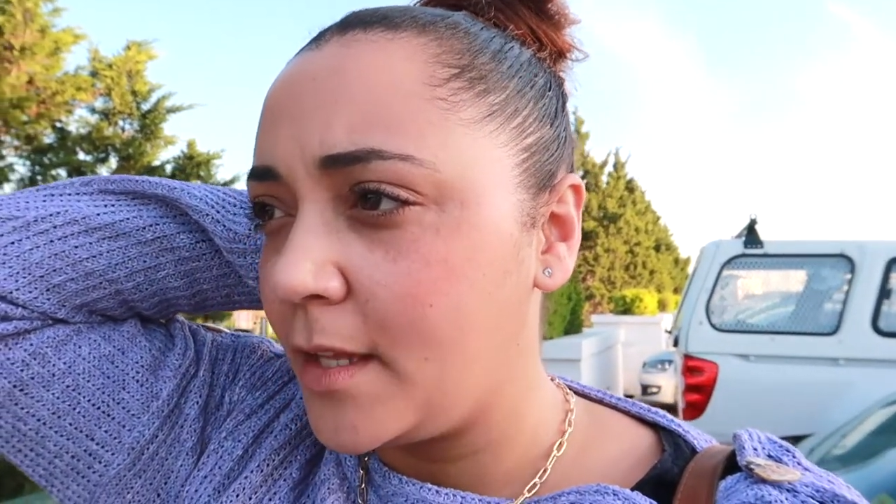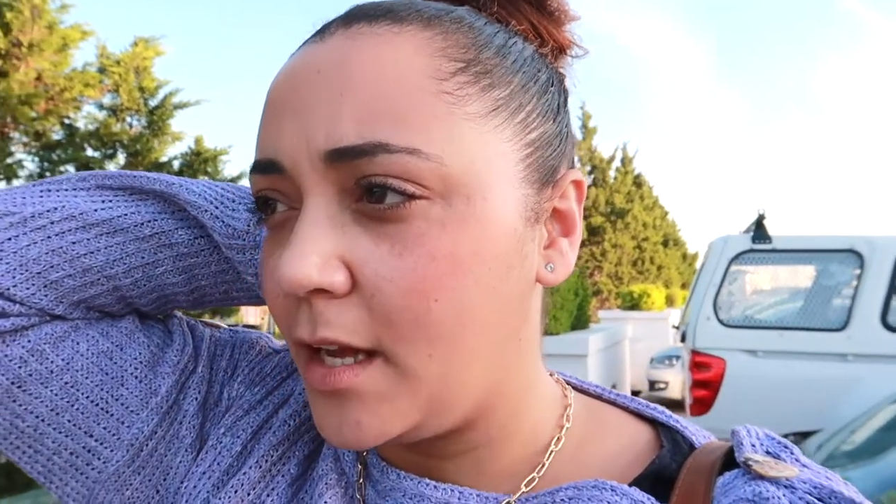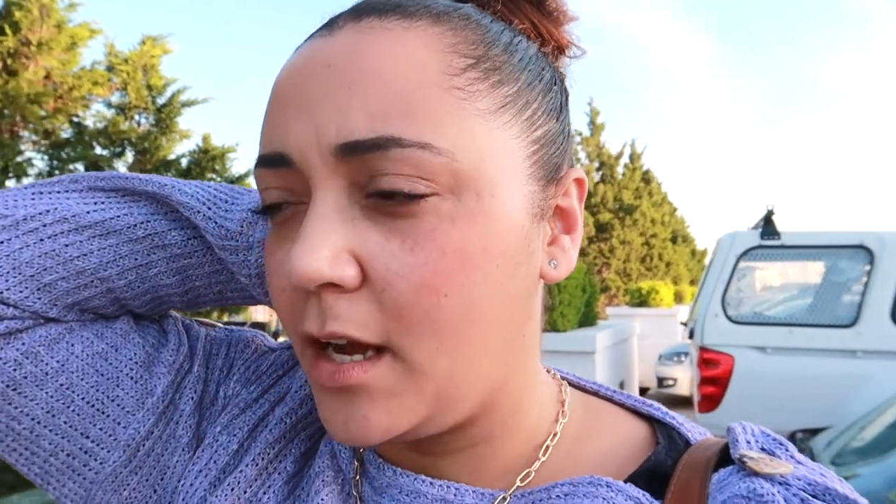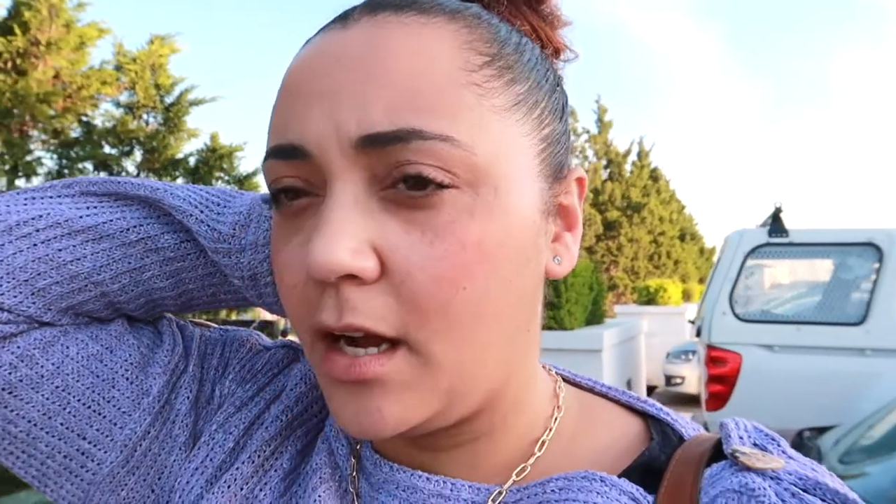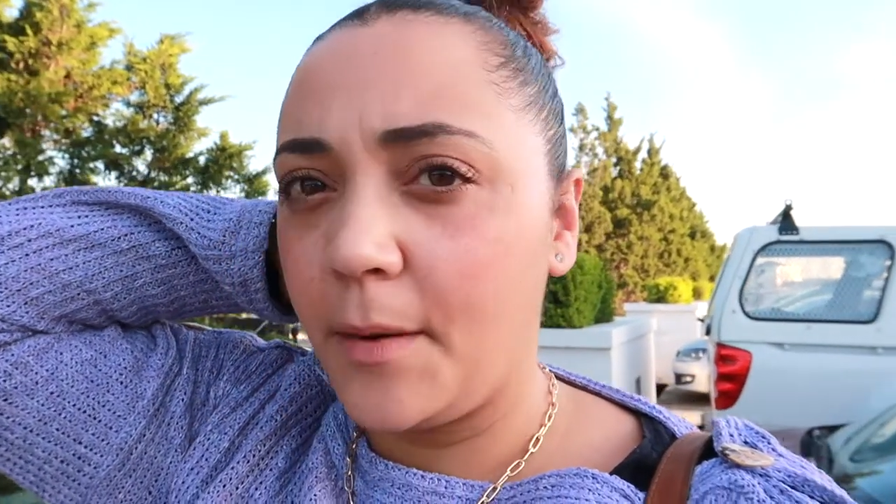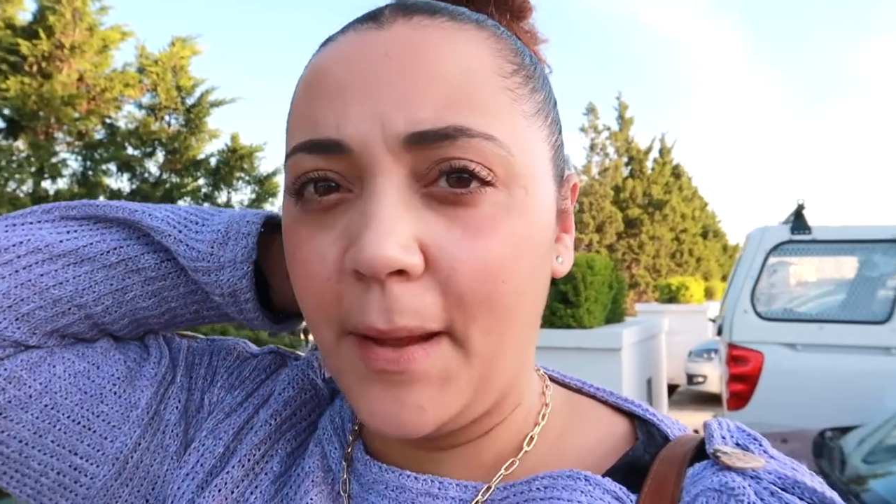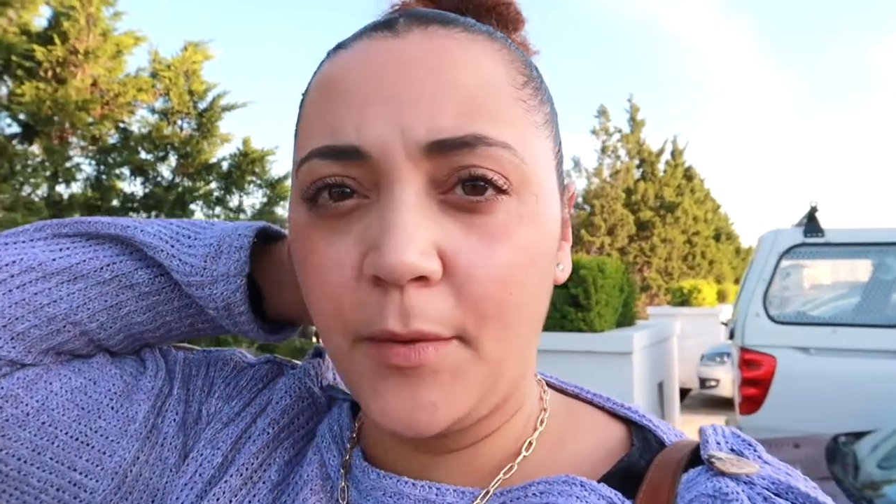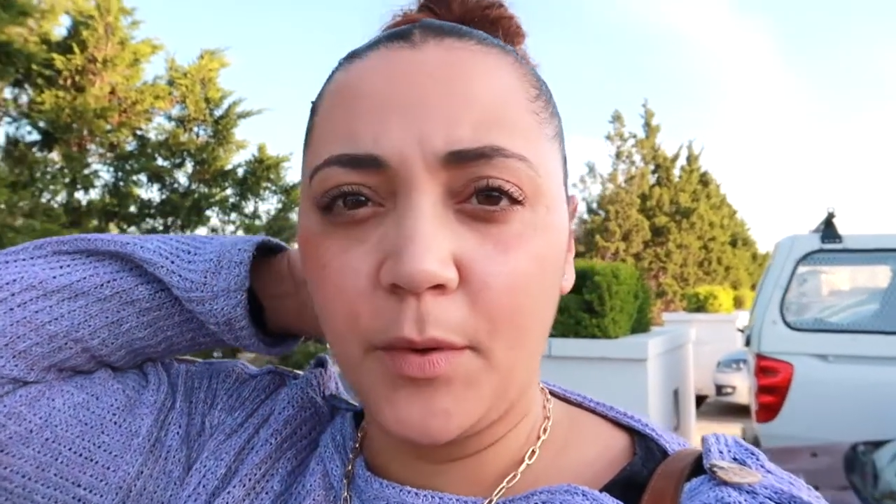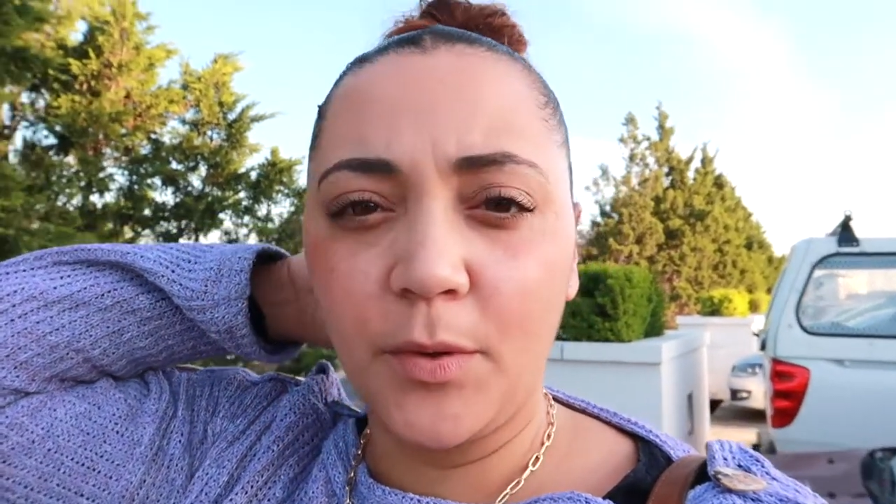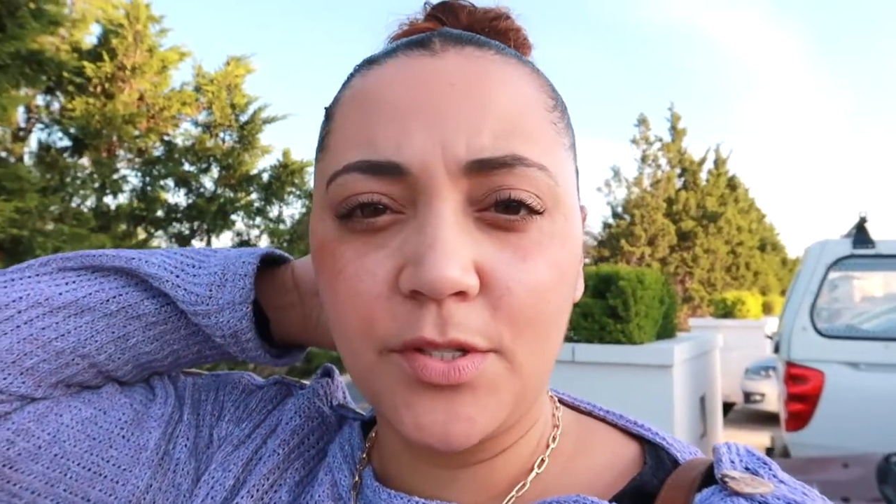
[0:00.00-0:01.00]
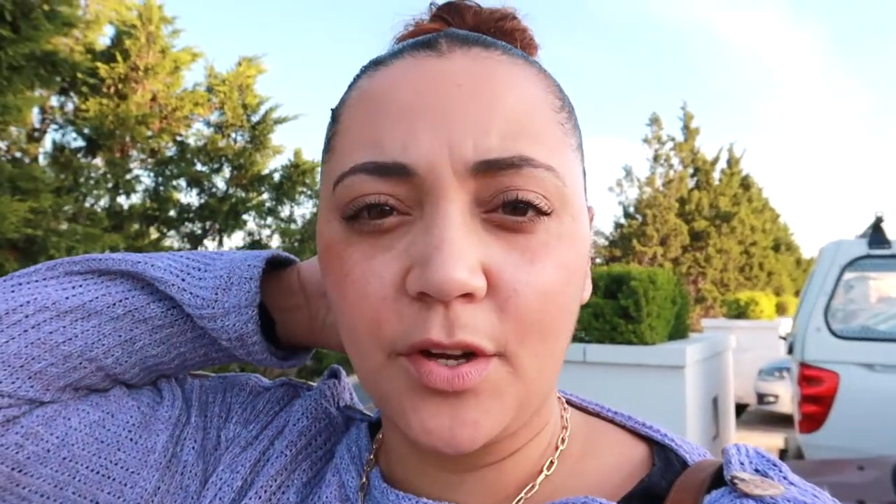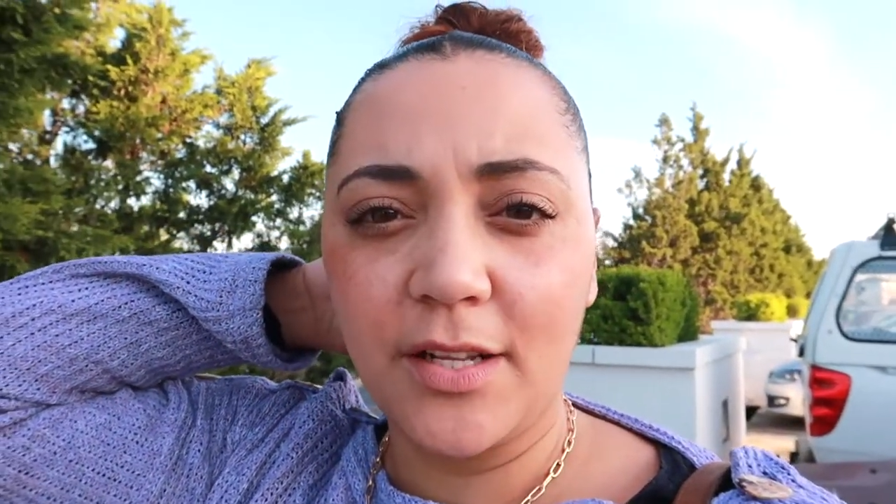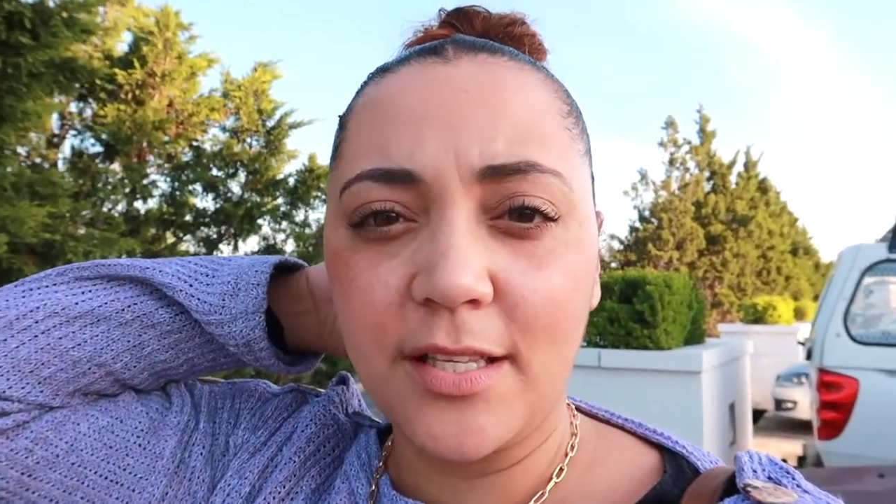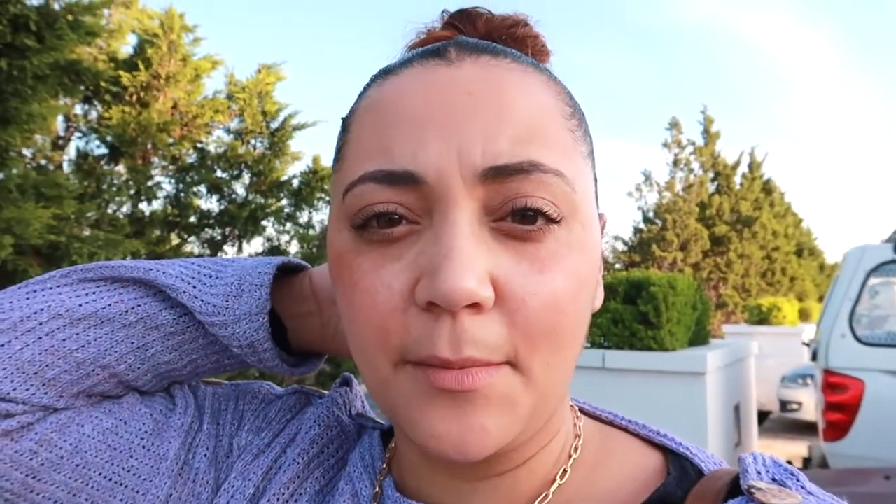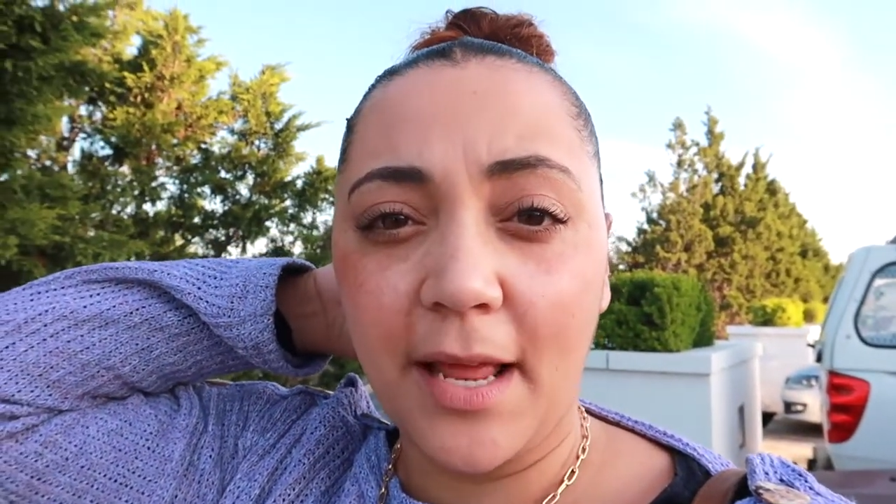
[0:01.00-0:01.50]
And we also
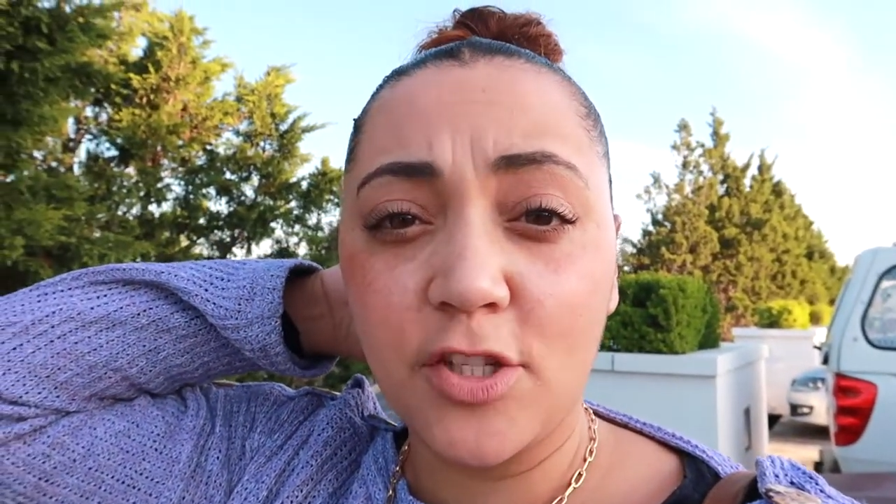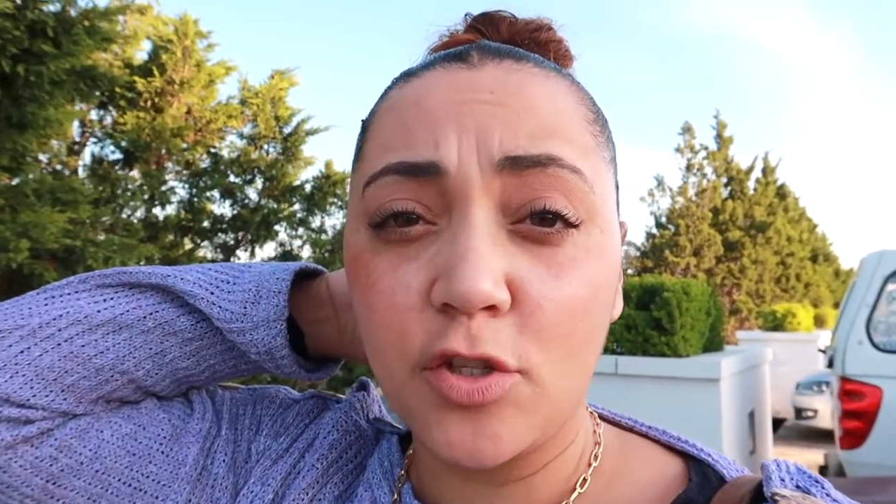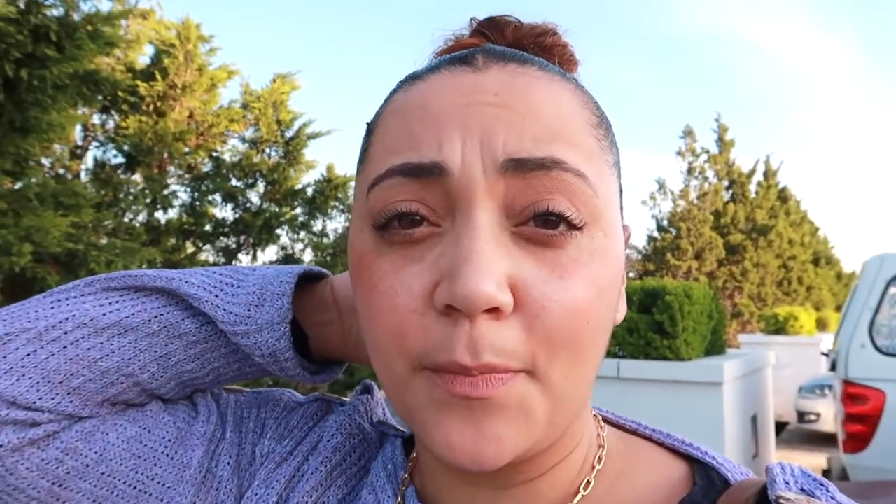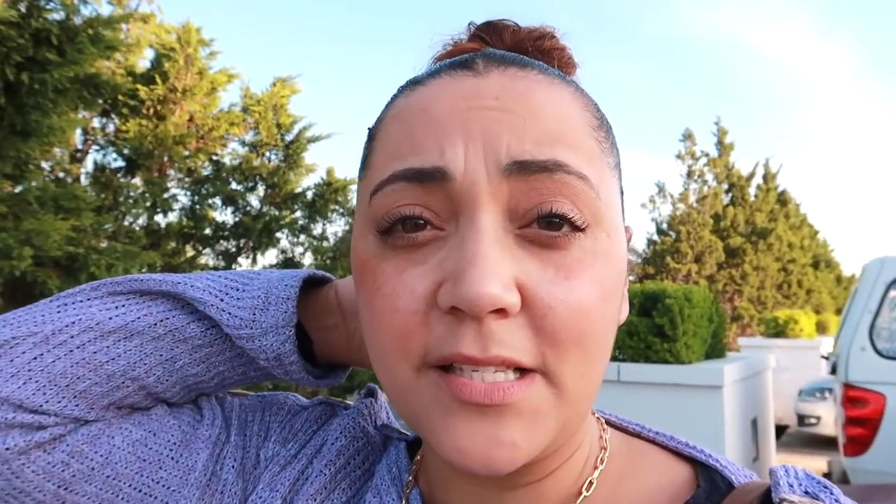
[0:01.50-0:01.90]
got some like super